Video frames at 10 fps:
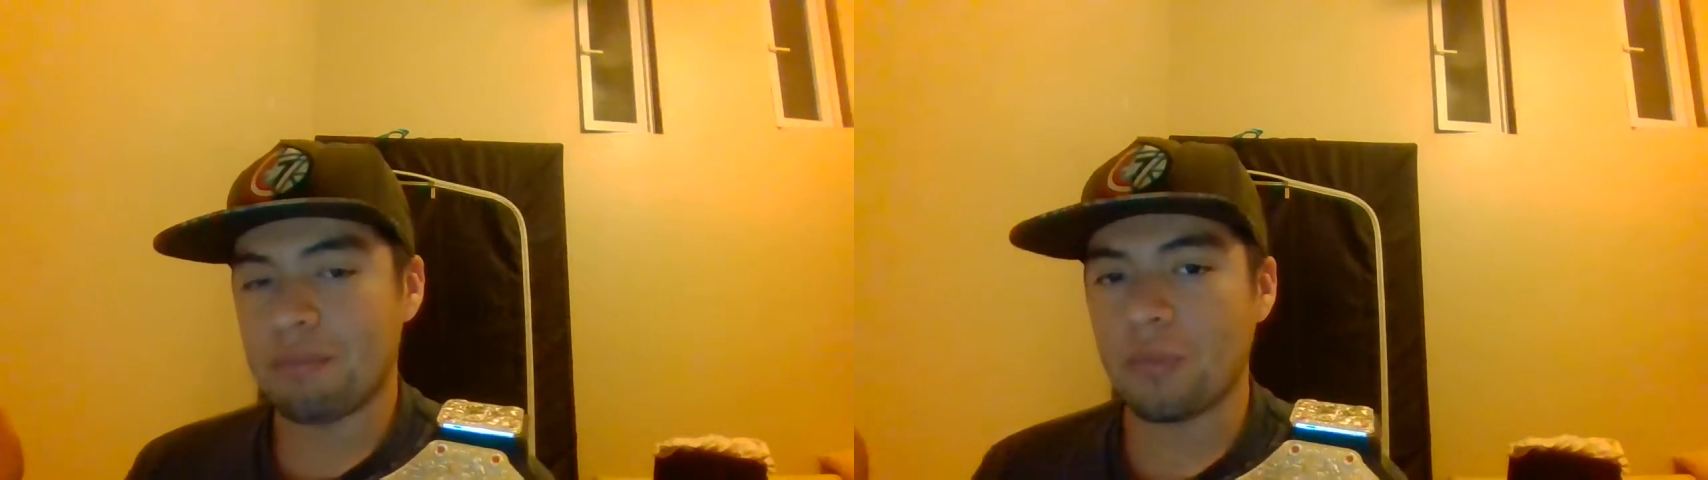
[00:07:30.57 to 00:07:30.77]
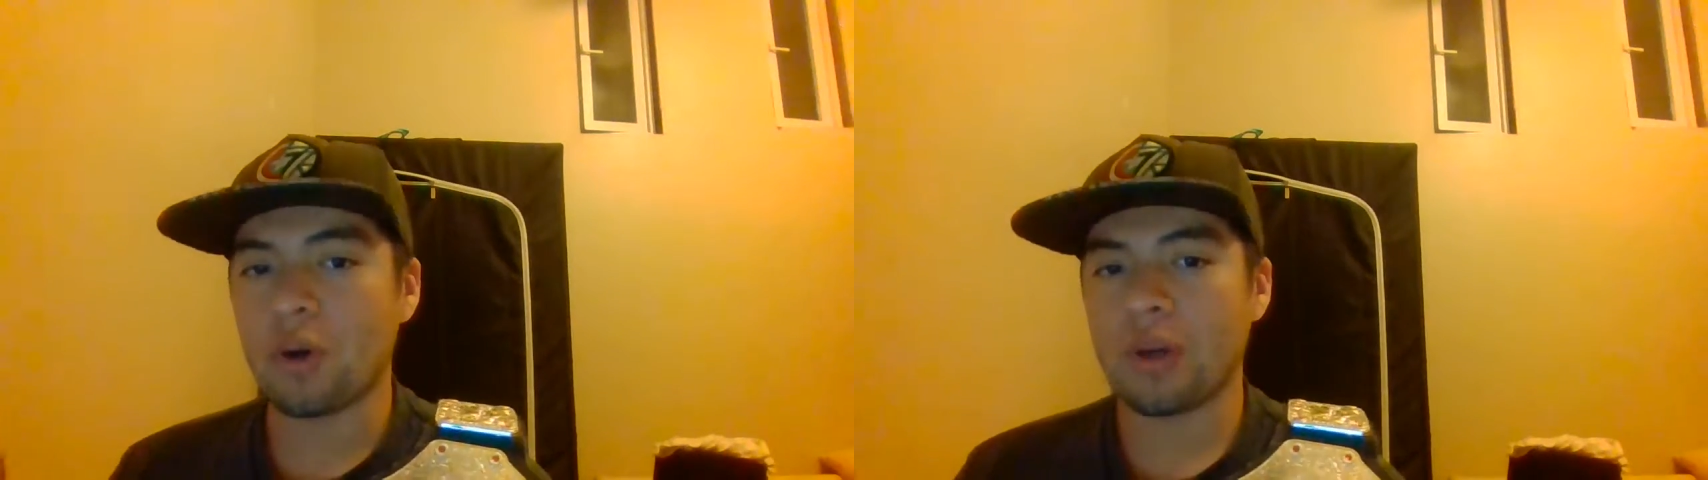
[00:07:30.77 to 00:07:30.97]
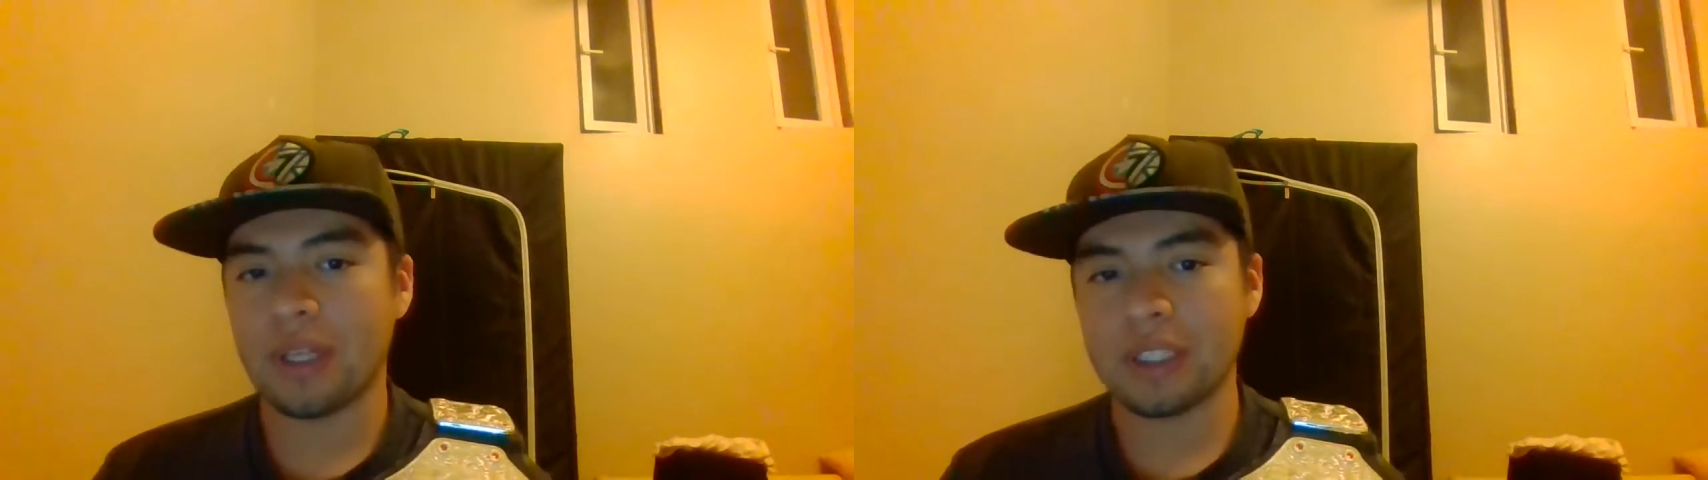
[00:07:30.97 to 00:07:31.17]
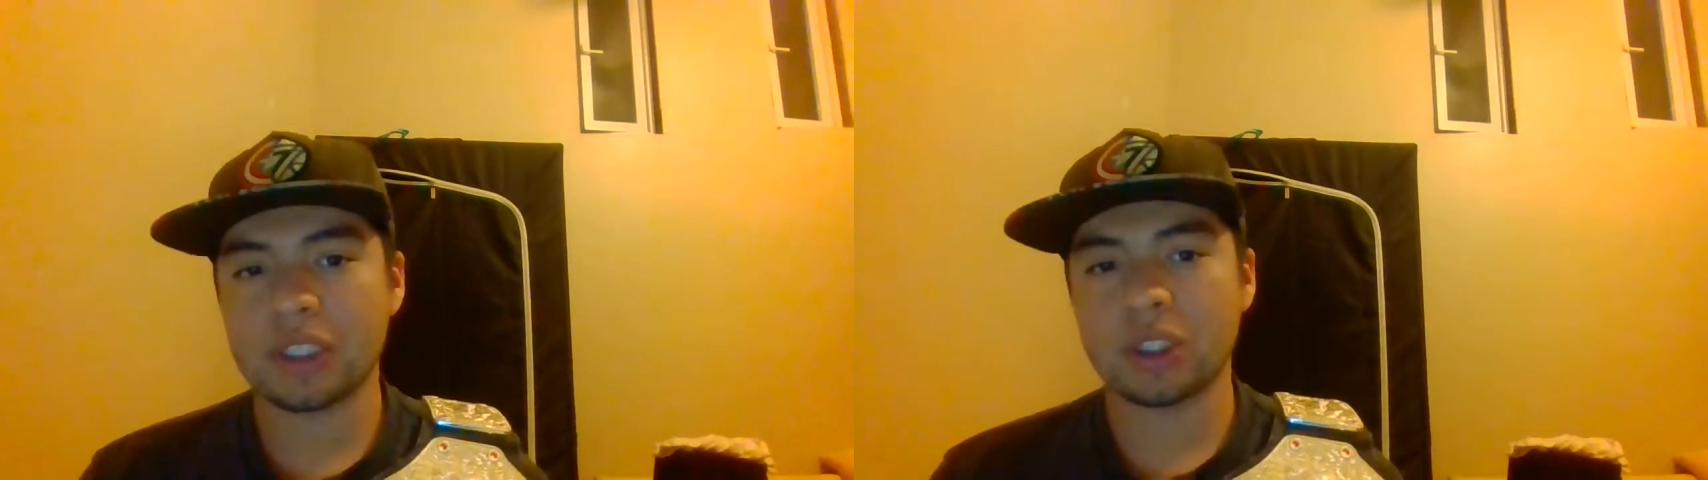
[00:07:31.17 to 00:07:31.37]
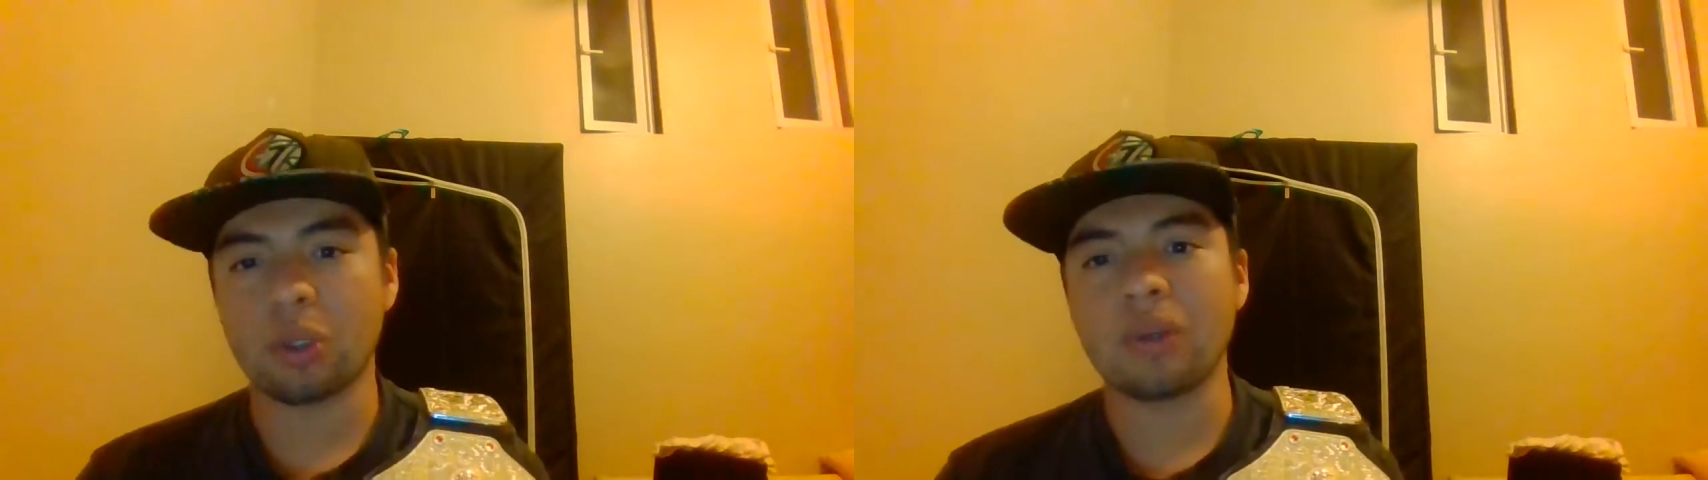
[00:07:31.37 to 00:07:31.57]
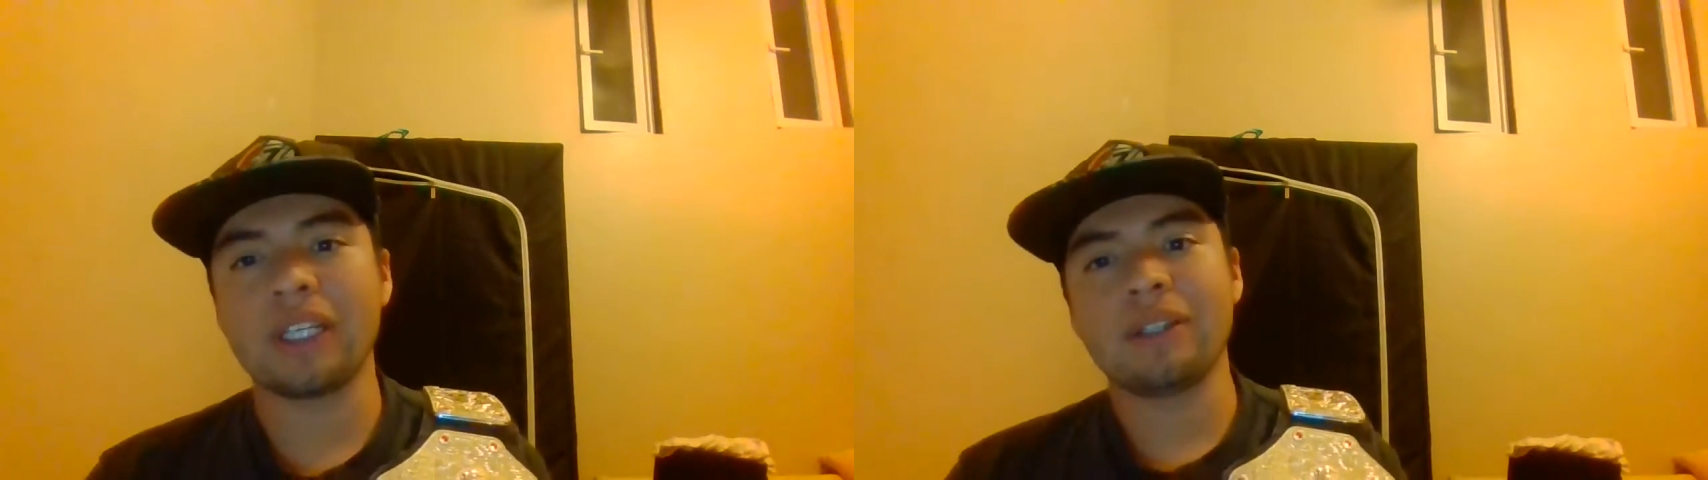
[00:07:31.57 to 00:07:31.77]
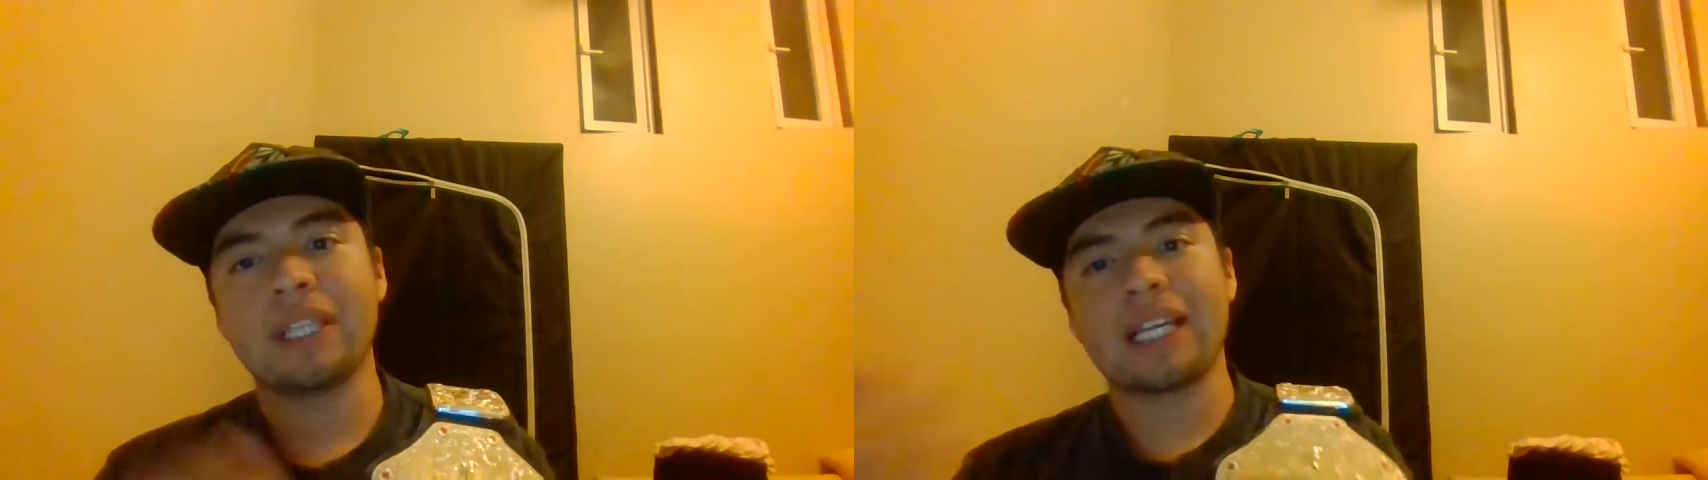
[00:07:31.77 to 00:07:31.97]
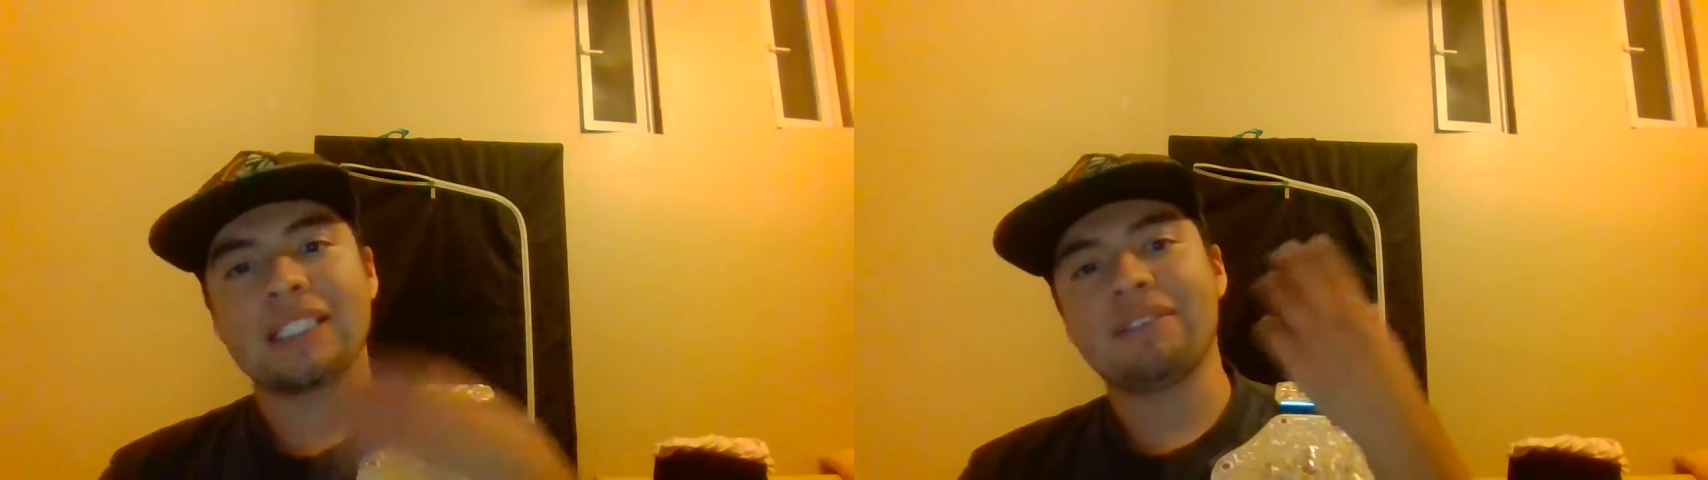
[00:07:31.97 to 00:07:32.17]
more
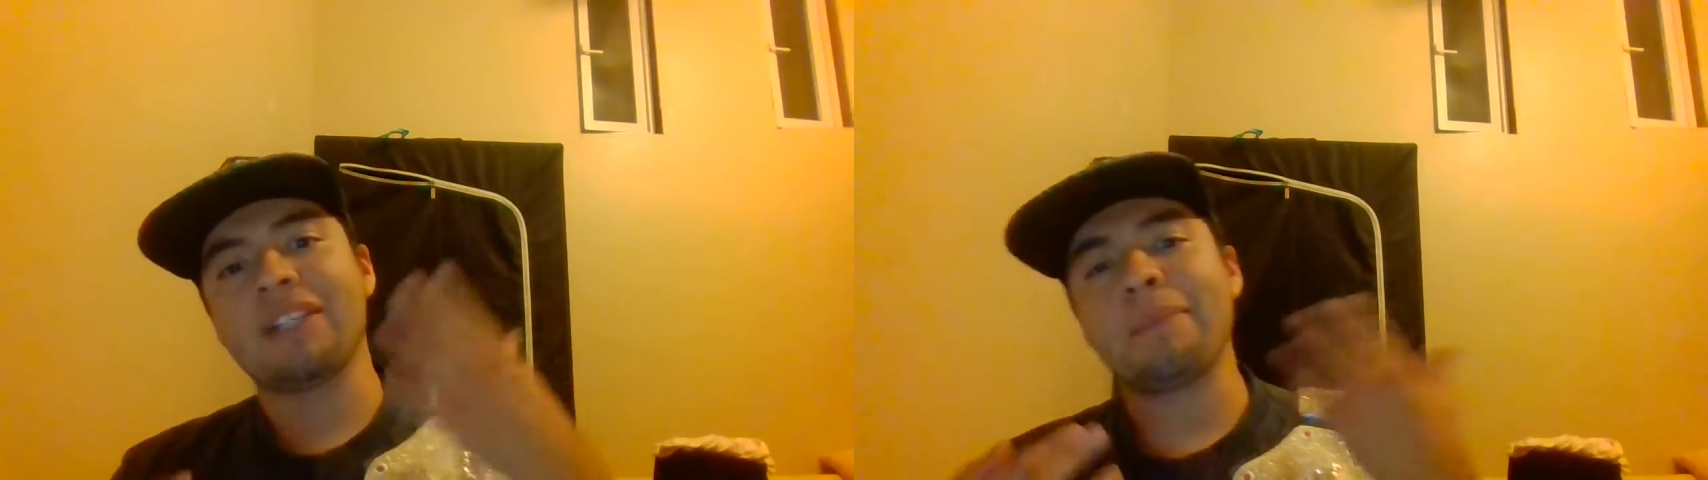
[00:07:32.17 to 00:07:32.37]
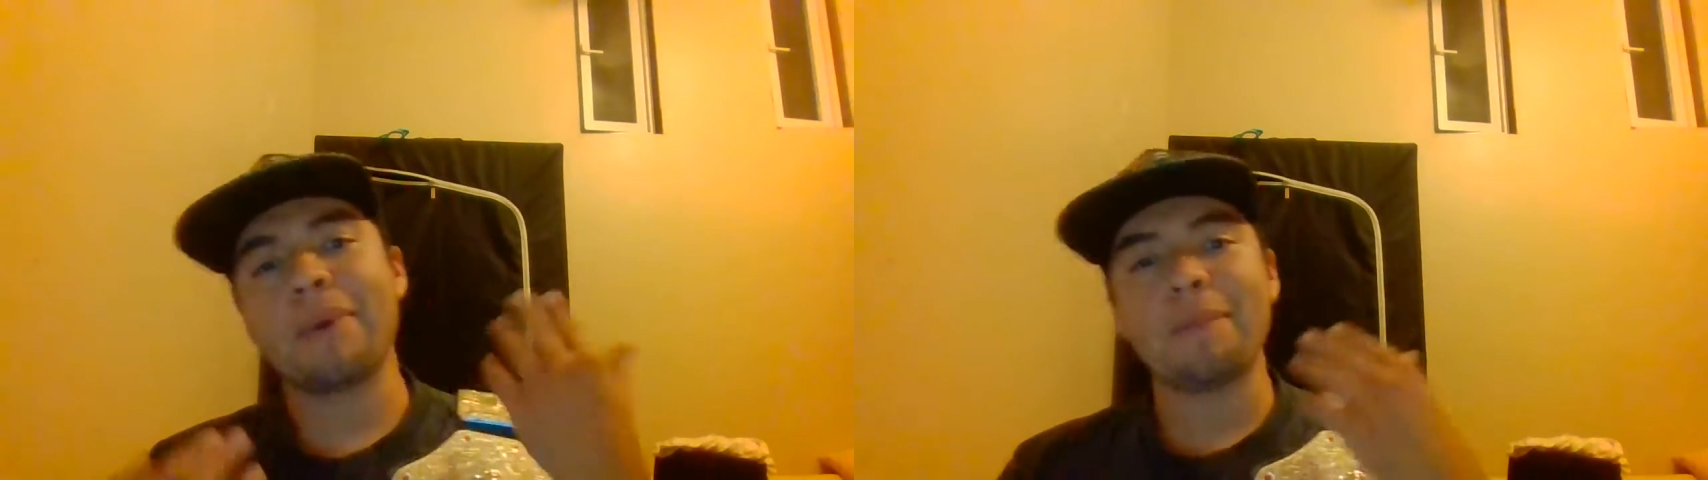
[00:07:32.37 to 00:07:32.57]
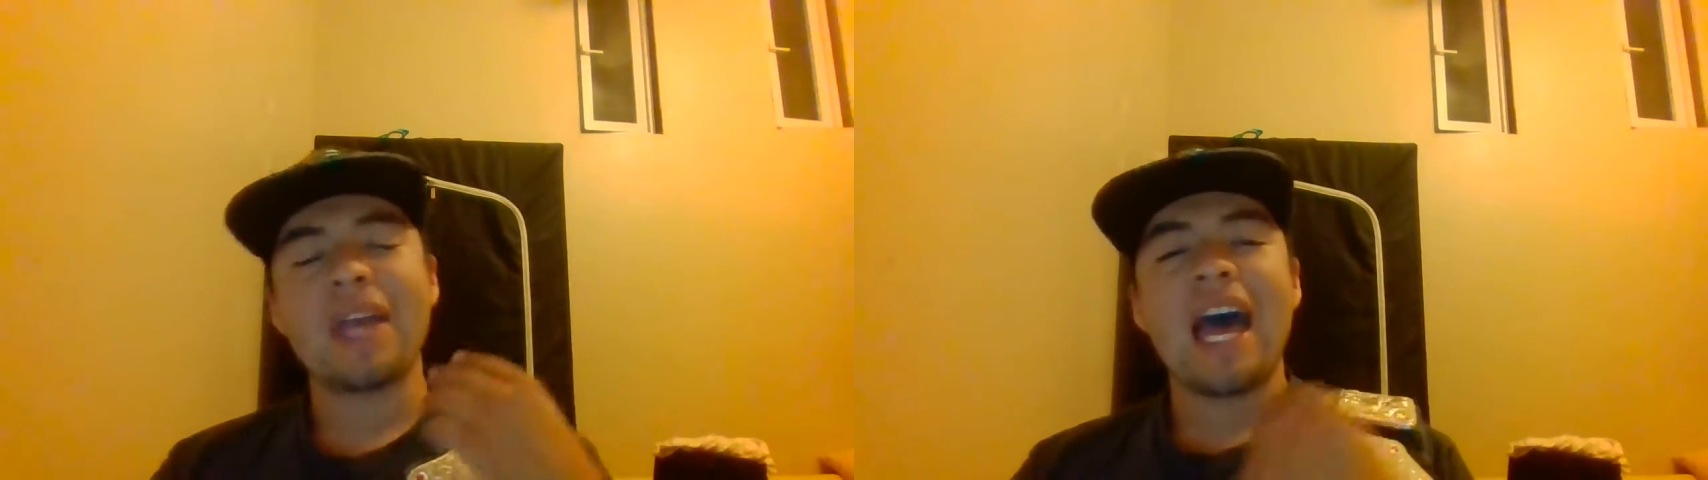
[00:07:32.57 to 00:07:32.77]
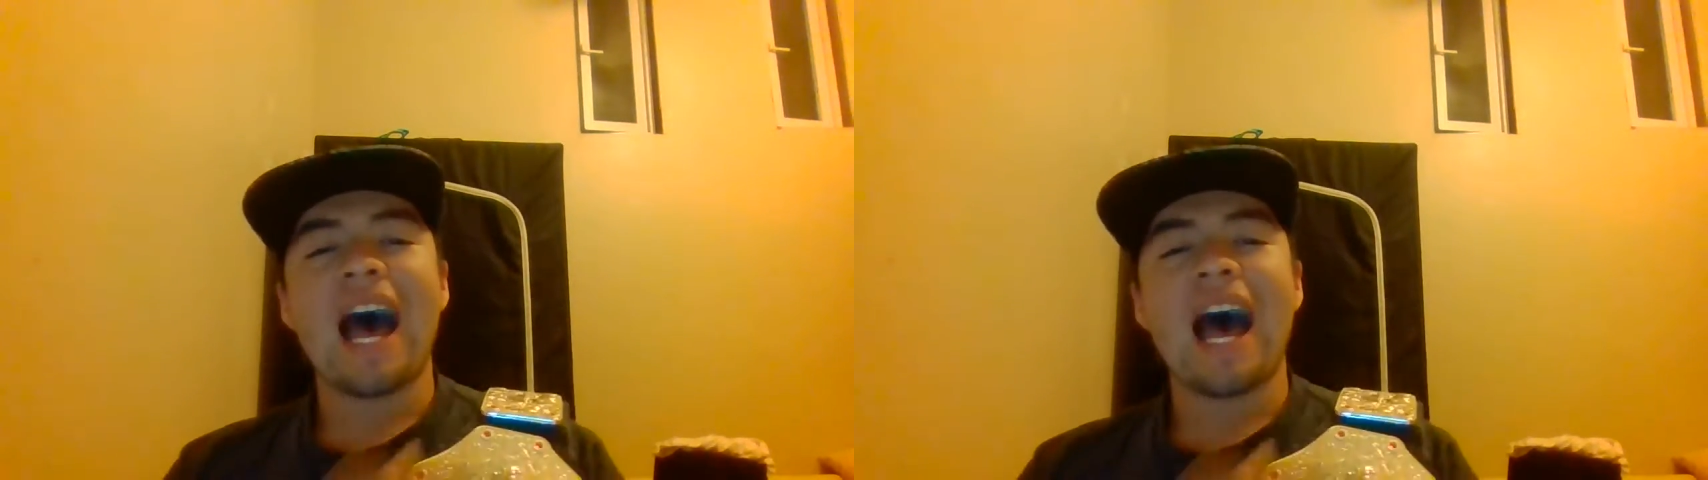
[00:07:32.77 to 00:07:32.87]
storyline development.